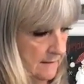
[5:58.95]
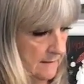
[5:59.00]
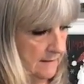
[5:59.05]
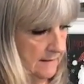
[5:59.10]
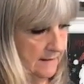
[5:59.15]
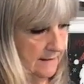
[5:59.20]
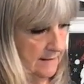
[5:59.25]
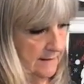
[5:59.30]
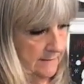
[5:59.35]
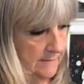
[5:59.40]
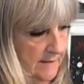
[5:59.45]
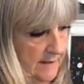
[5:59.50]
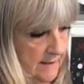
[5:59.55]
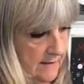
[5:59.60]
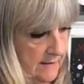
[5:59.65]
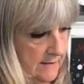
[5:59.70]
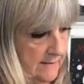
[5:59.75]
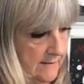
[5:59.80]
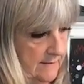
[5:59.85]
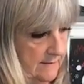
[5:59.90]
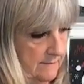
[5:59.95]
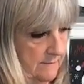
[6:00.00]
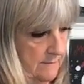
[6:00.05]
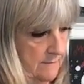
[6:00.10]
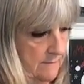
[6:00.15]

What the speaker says: All right, let me